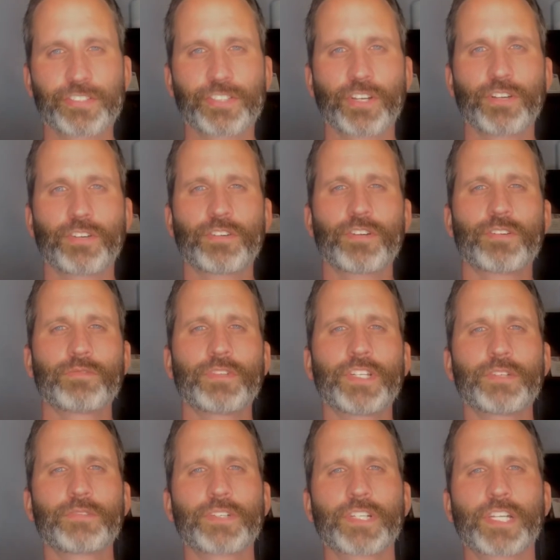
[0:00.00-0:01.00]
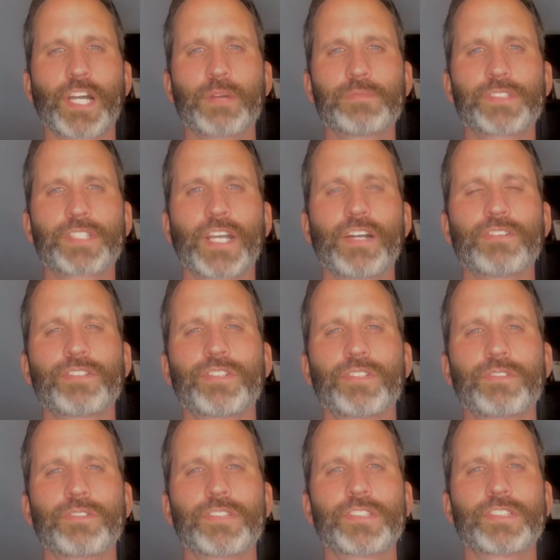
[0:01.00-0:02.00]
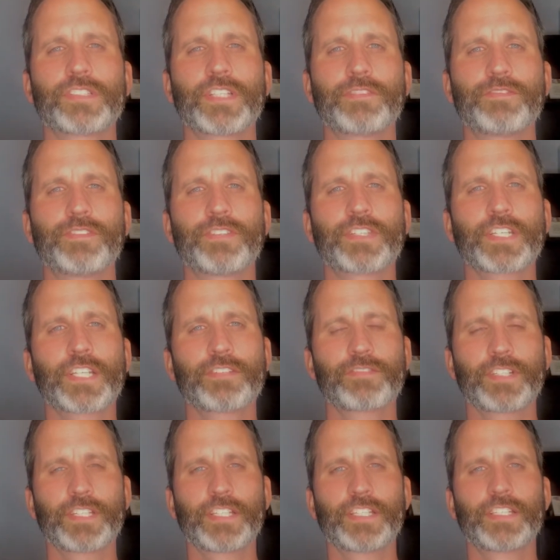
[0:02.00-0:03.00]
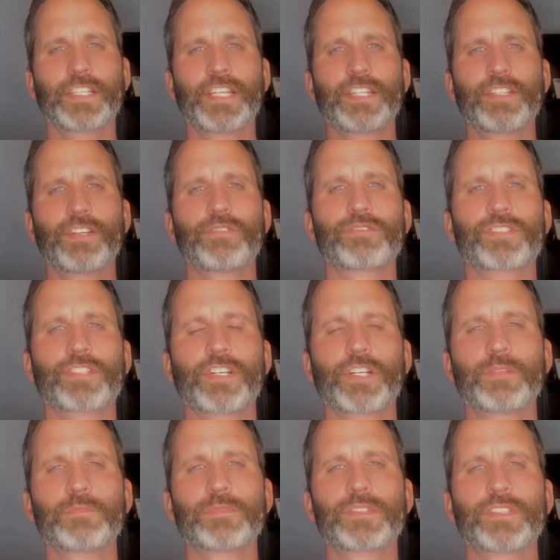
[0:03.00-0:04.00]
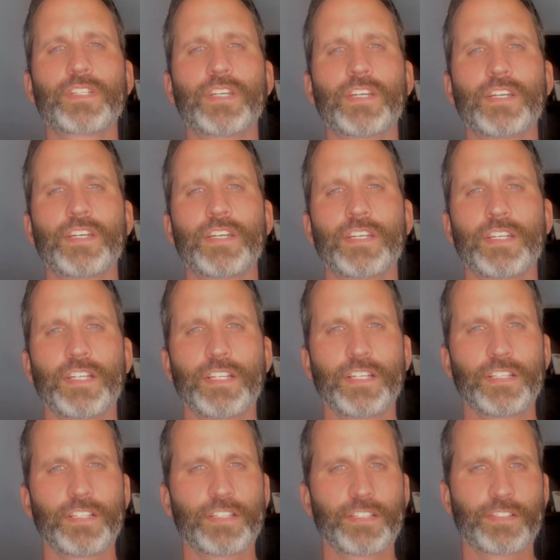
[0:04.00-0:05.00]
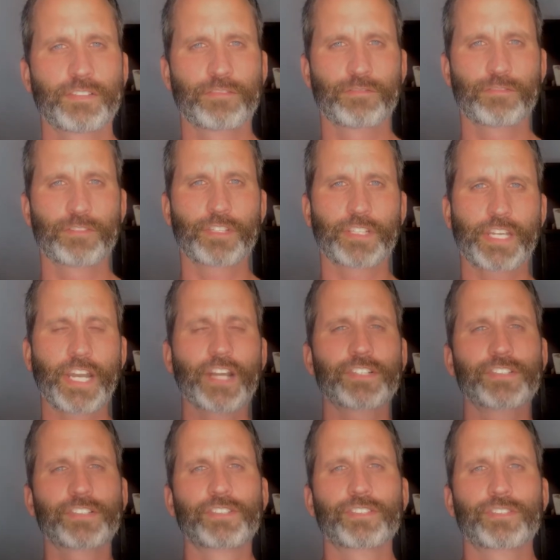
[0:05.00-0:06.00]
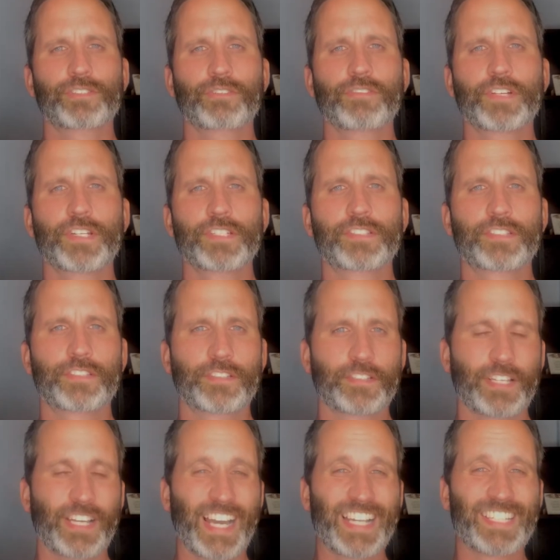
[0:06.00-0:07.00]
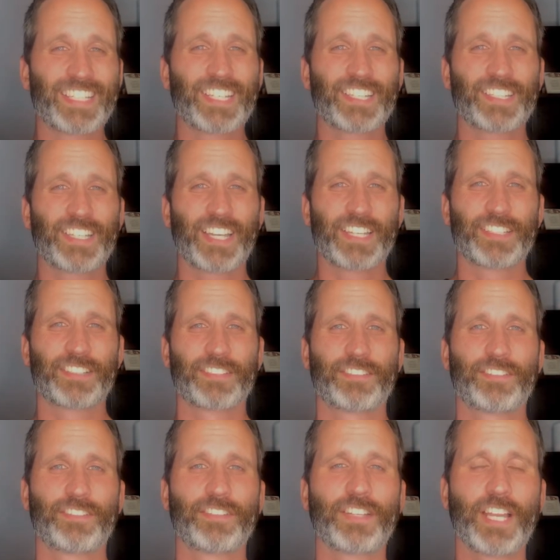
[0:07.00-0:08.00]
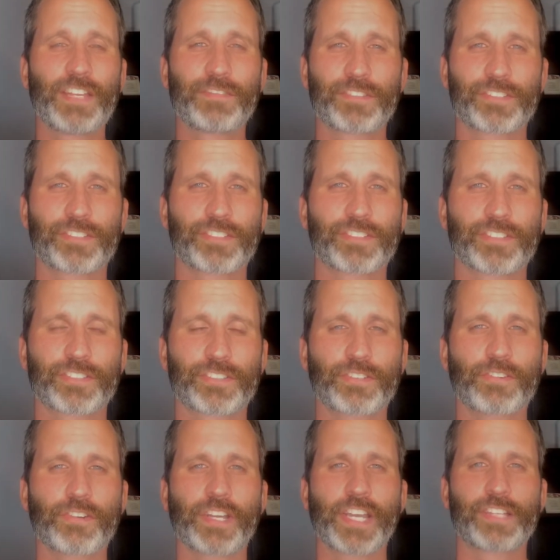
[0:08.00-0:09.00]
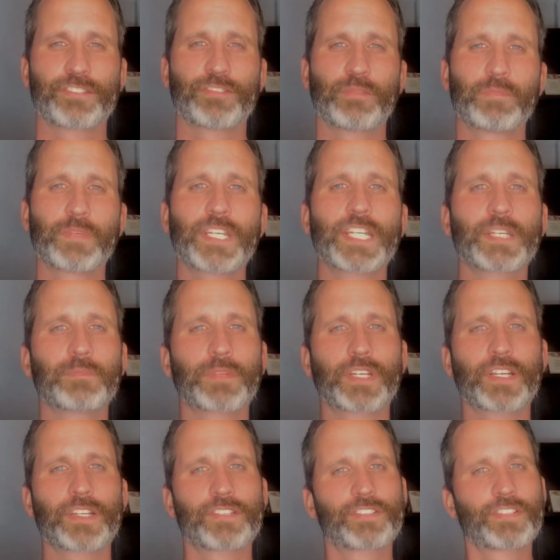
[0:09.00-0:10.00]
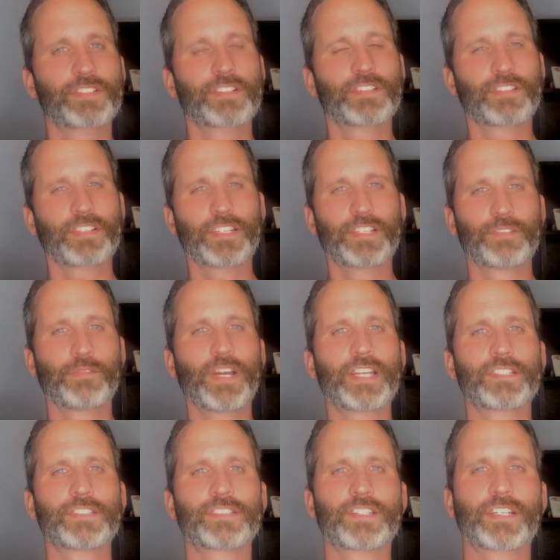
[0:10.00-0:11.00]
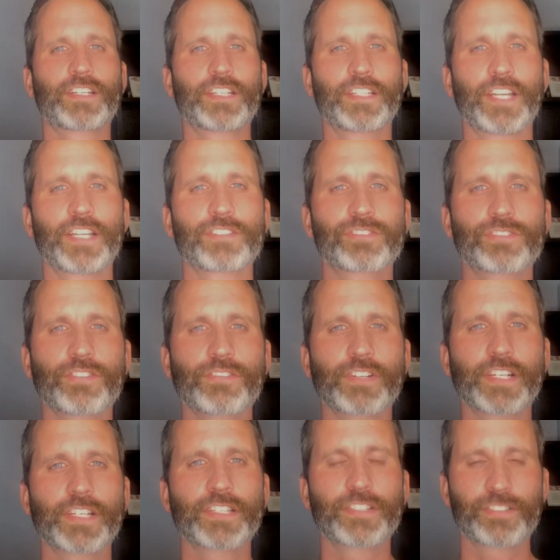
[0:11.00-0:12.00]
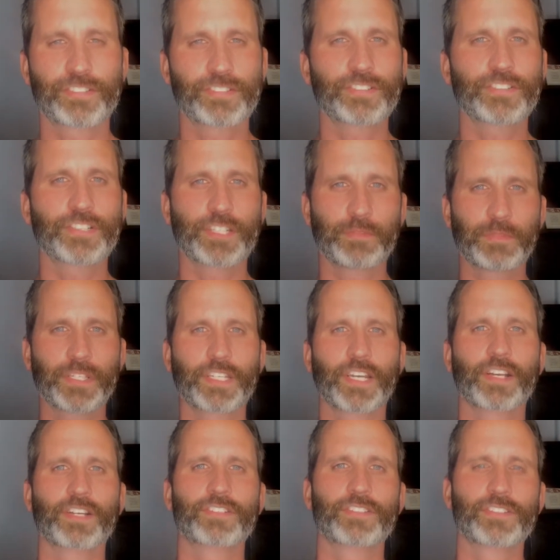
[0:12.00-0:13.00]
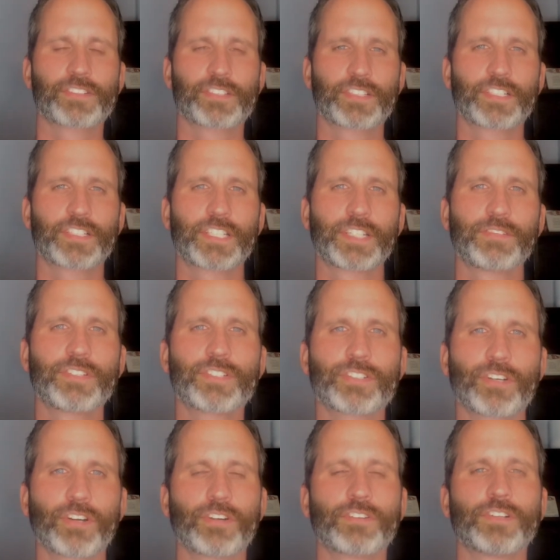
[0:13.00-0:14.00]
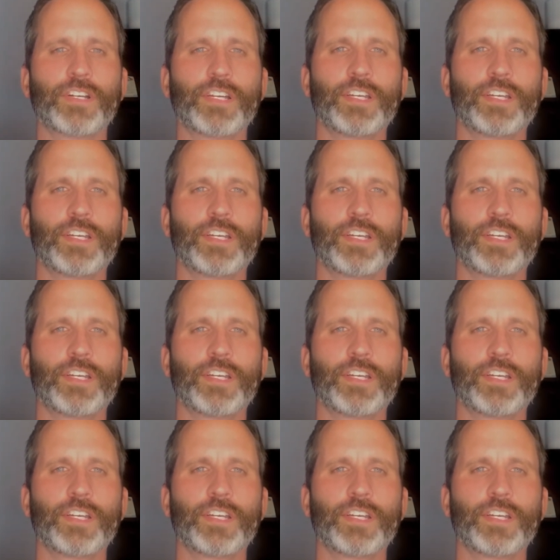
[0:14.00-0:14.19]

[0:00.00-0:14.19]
so really what it comes down to is, if you think of it in those terms, the character in the story is the idea that their life is just a story, has no meaning, because they're in a way stuck in that story. They're still going to be characters in a TV show.